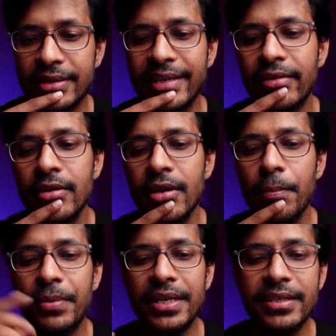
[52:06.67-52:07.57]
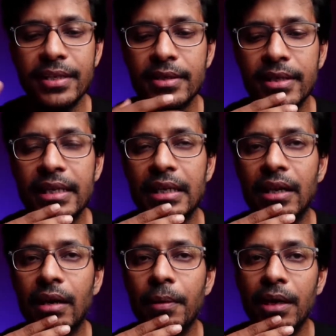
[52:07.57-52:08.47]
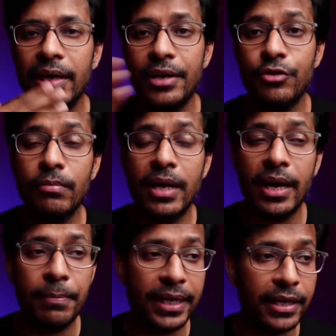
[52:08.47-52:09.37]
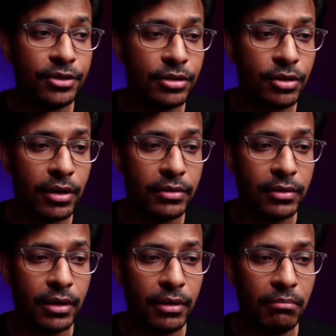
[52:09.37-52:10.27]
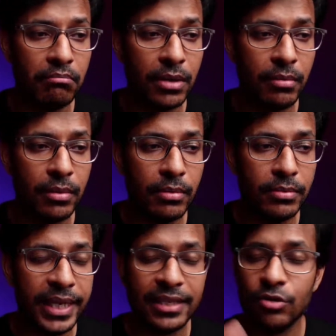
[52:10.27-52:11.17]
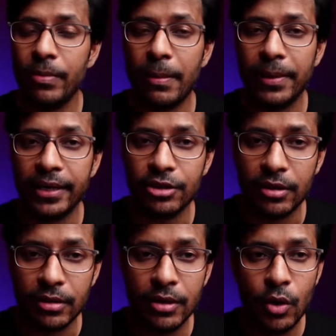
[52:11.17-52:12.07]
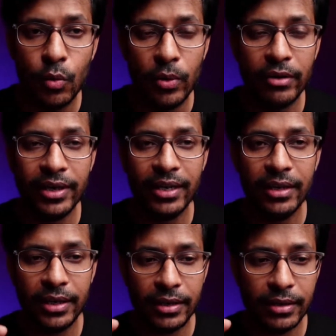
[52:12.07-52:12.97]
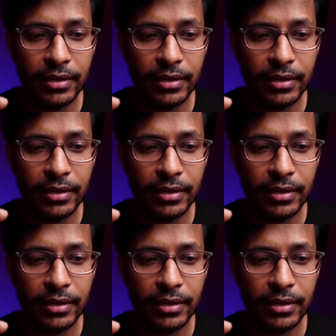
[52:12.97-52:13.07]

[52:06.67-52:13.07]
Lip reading: There are presets in the Lightroom applications as desktop application where you can